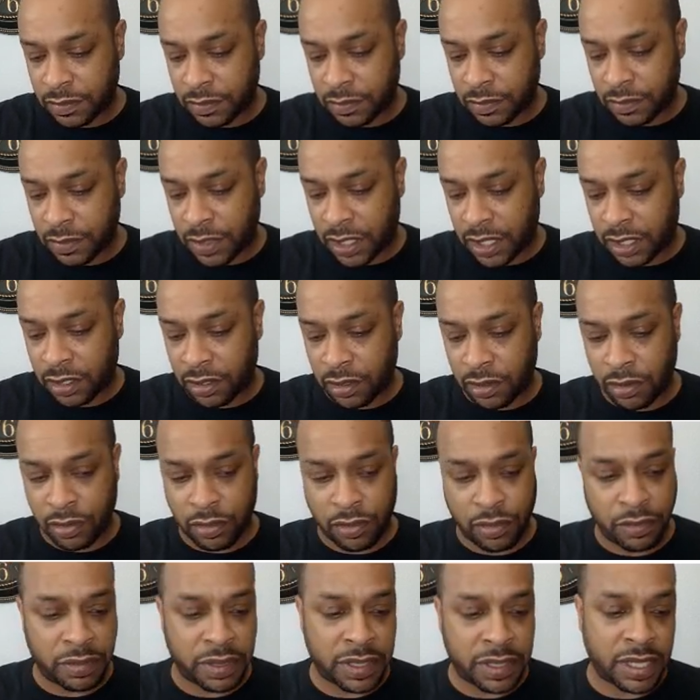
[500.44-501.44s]
make your
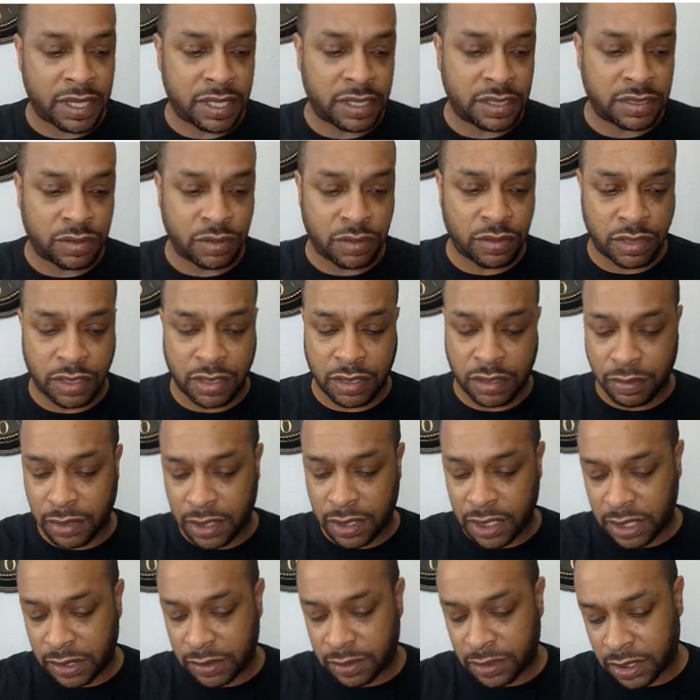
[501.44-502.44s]
own password,
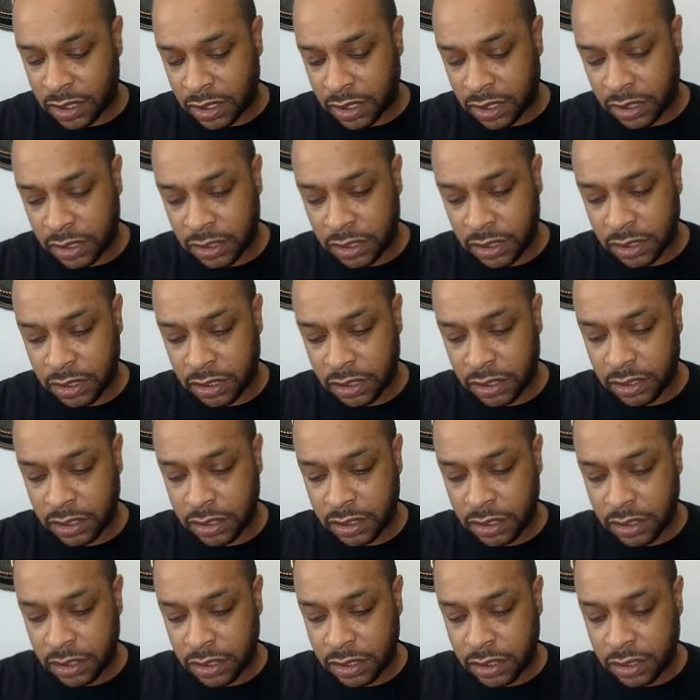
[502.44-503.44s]
blah, blah.
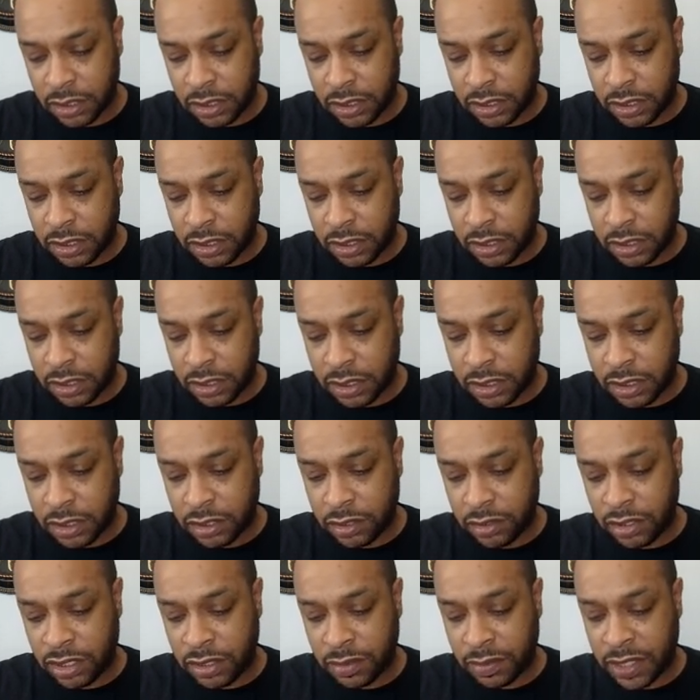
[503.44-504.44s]

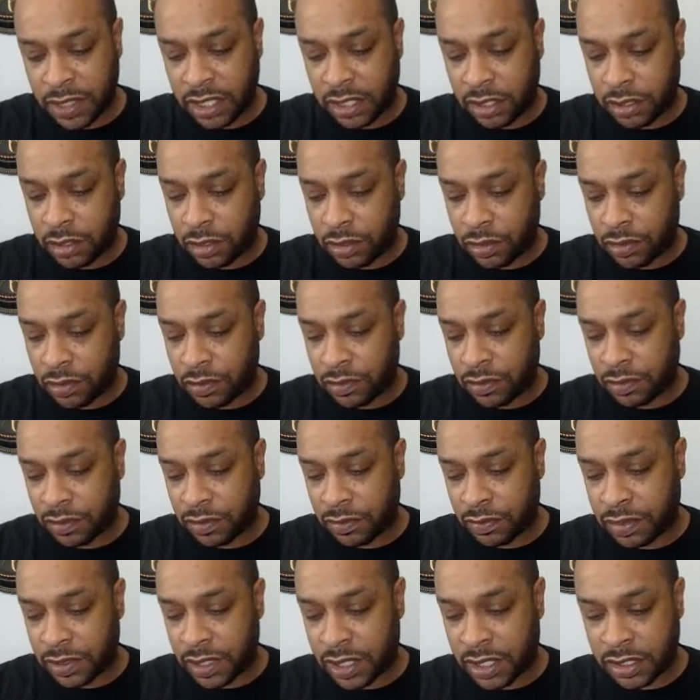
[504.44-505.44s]
You can make your
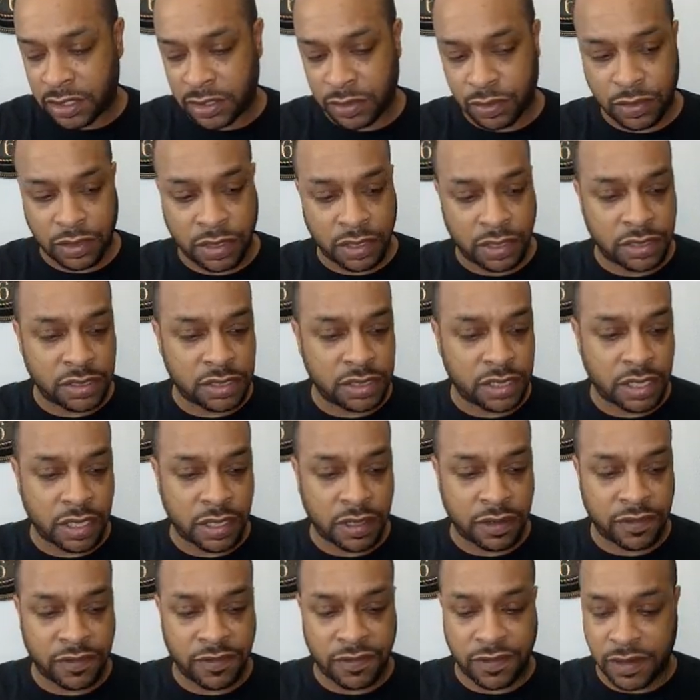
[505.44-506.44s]
own passwords that
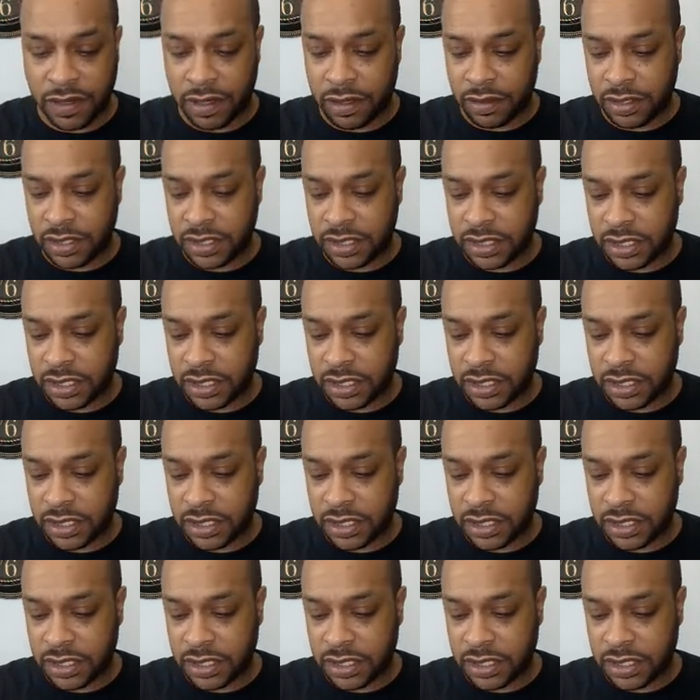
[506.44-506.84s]
are very